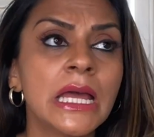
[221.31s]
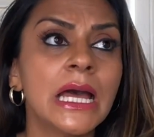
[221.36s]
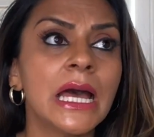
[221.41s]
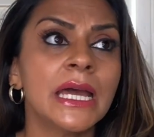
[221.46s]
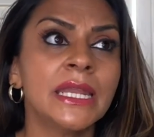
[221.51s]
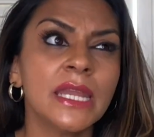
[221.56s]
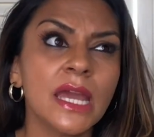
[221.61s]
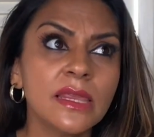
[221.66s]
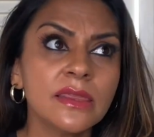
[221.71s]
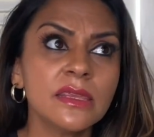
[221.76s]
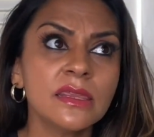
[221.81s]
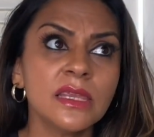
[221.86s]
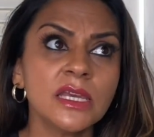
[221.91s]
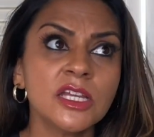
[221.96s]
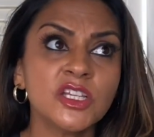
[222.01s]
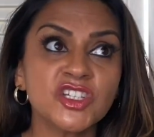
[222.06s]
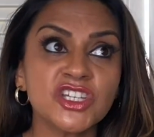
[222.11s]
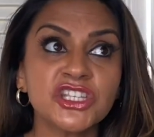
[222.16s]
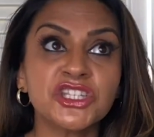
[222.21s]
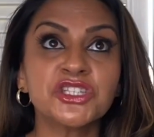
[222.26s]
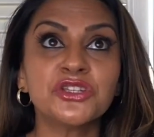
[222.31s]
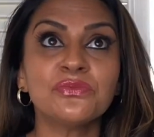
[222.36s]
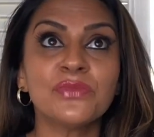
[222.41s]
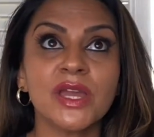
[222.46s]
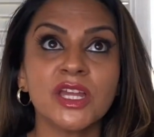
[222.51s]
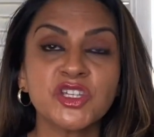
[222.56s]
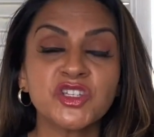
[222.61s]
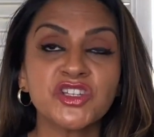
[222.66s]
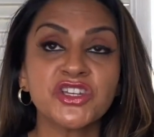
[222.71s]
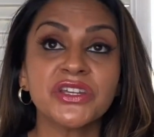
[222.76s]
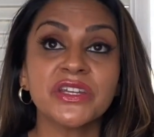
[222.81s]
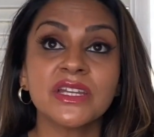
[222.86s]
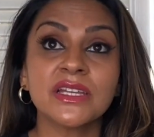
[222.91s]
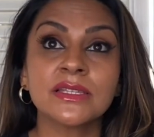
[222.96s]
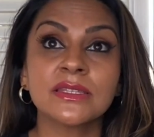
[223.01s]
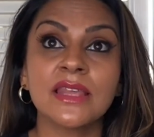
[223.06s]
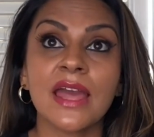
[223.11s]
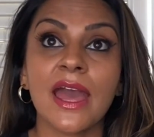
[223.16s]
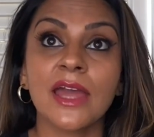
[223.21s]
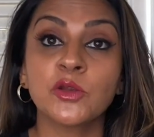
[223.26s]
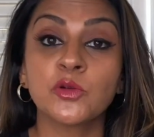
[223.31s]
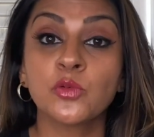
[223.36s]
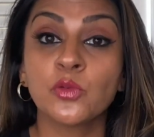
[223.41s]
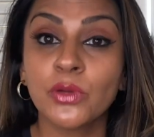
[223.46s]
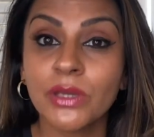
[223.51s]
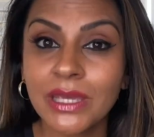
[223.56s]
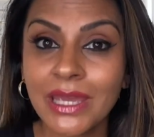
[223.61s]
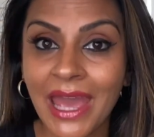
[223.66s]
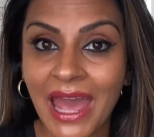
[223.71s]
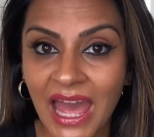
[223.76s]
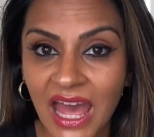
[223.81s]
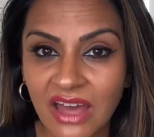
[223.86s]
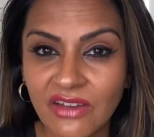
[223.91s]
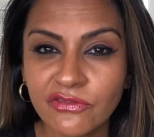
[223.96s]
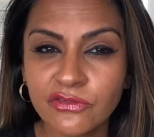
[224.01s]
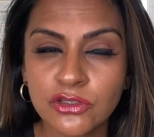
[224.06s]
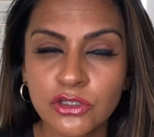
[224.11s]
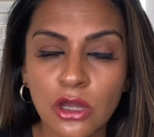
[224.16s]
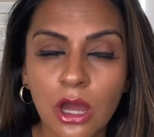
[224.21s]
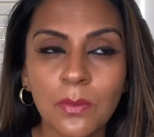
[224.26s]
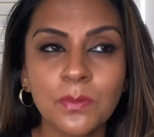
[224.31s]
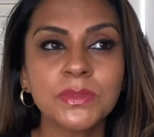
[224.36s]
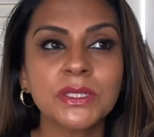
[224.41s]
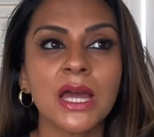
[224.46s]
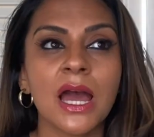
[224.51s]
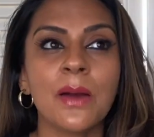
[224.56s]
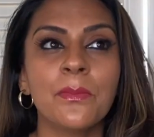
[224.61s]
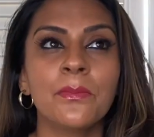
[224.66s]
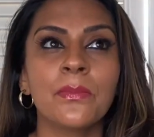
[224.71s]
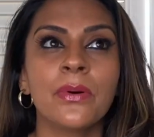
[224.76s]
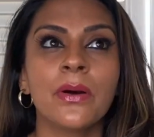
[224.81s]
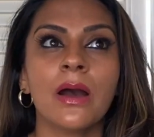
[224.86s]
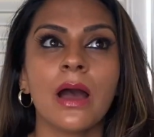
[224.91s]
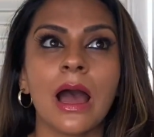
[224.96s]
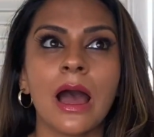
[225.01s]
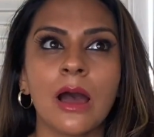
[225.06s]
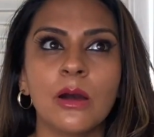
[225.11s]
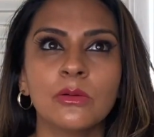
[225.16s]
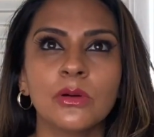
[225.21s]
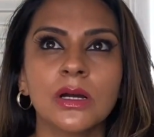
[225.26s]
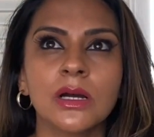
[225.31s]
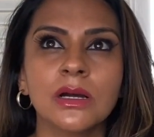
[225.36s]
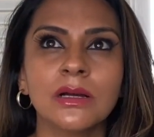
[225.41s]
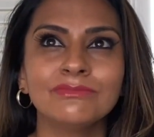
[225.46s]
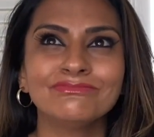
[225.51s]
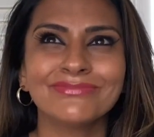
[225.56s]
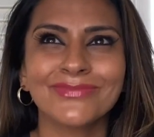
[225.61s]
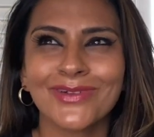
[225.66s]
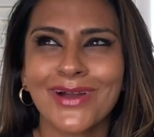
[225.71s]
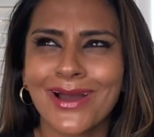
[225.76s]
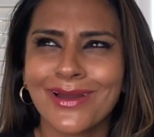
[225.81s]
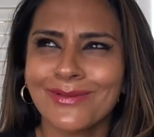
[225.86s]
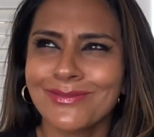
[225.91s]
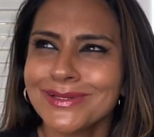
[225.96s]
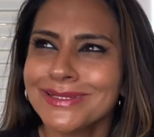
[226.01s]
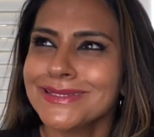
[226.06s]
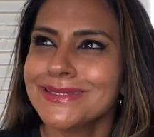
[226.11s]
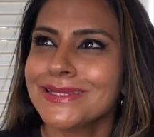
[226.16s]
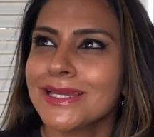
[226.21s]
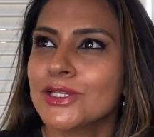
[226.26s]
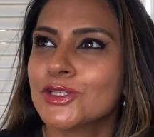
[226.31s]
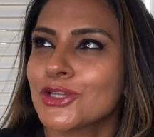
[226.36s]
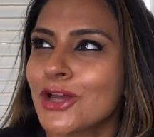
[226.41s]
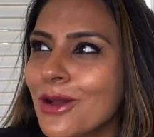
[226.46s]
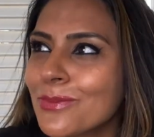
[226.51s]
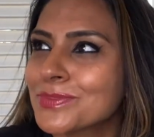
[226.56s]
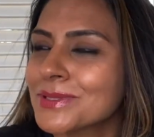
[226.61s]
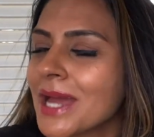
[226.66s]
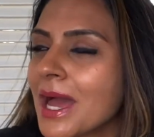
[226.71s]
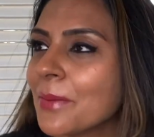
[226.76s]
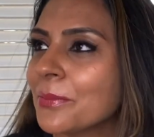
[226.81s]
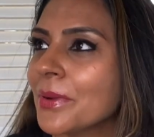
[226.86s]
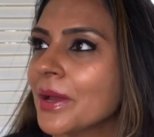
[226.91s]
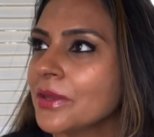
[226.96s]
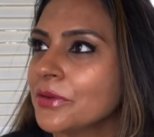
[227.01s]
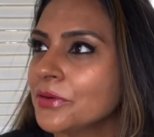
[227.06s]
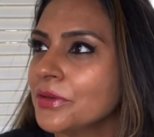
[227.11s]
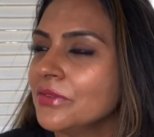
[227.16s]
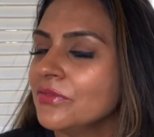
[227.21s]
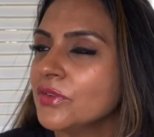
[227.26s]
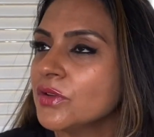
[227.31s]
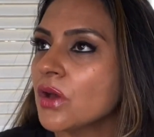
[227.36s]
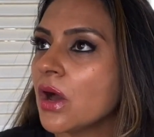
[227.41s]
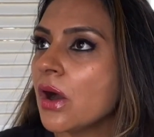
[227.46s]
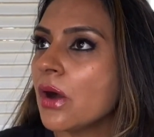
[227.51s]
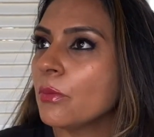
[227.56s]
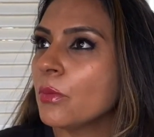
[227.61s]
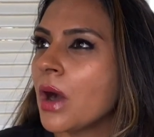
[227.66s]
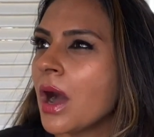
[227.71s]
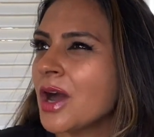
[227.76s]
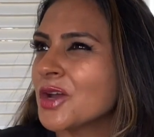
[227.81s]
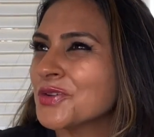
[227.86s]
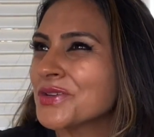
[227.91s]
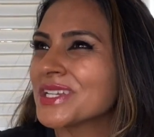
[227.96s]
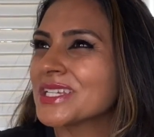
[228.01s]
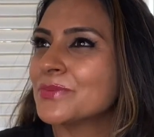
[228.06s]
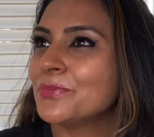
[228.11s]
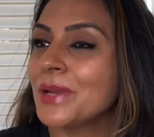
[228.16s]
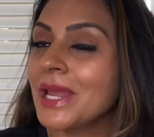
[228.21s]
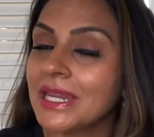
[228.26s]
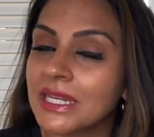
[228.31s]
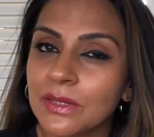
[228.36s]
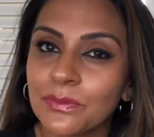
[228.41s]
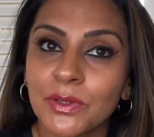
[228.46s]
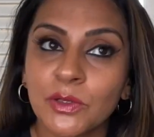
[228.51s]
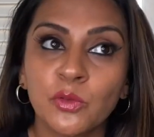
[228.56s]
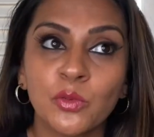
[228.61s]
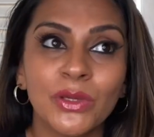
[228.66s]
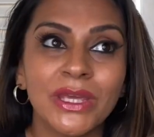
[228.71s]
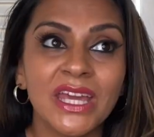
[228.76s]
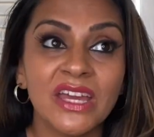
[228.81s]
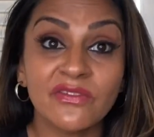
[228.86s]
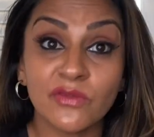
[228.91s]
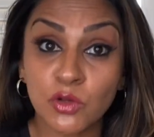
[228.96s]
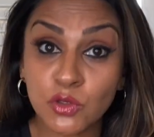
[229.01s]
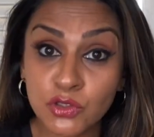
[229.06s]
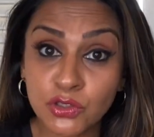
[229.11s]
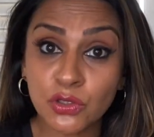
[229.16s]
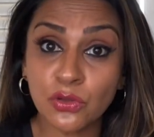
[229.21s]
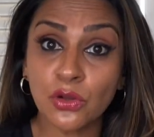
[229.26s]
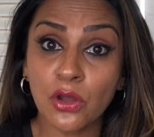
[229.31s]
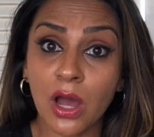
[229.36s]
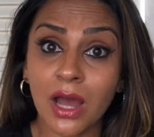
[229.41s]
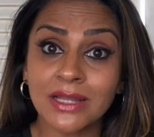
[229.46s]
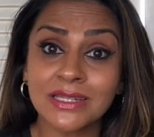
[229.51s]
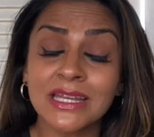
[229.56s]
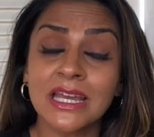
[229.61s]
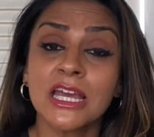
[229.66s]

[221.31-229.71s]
Another thing just to mention is that we have topped up our, I wouldn't say topped up, I don't even know how to explain it, but we have also got